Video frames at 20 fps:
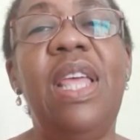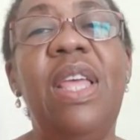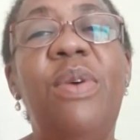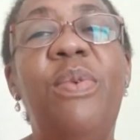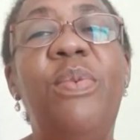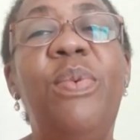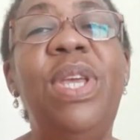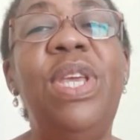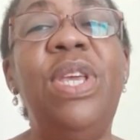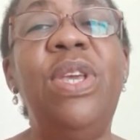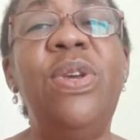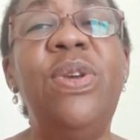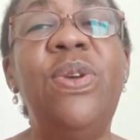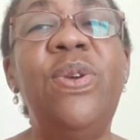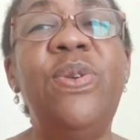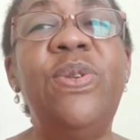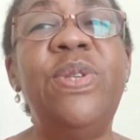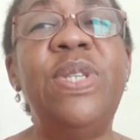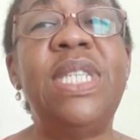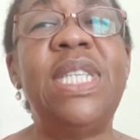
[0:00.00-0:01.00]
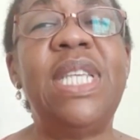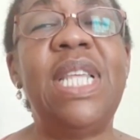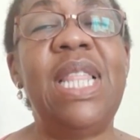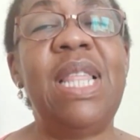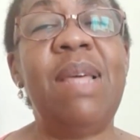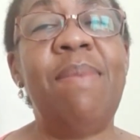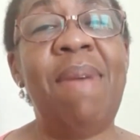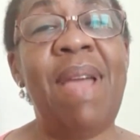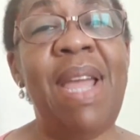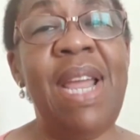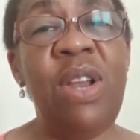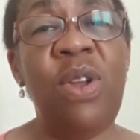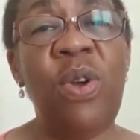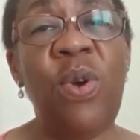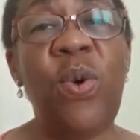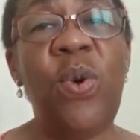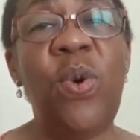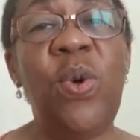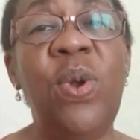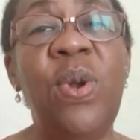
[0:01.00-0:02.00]
We use the main
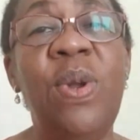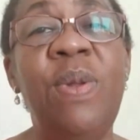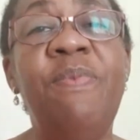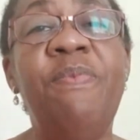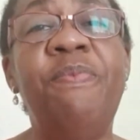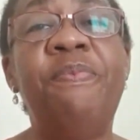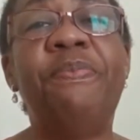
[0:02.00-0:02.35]
hall,